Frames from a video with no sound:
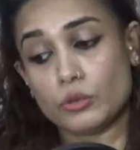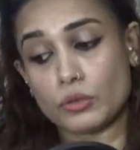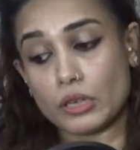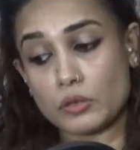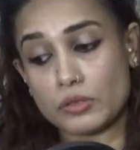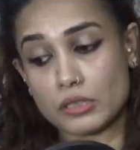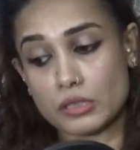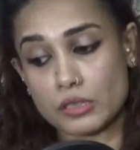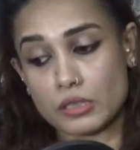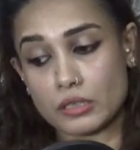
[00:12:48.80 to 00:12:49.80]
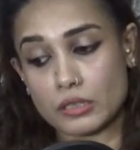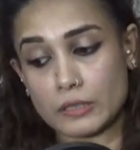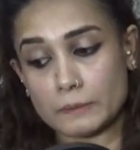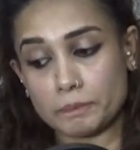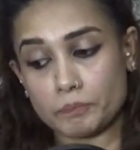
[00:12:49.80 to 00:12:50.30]
two thousand
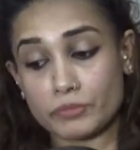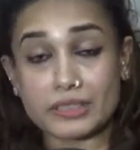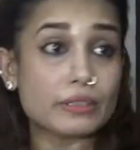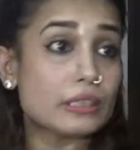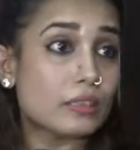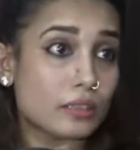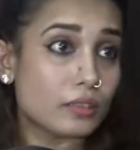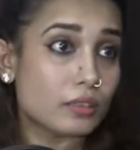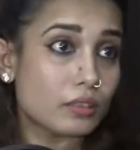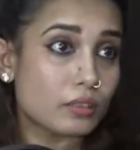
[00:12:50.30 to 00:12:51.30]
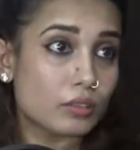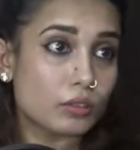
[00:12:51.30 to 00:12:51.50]
seventeen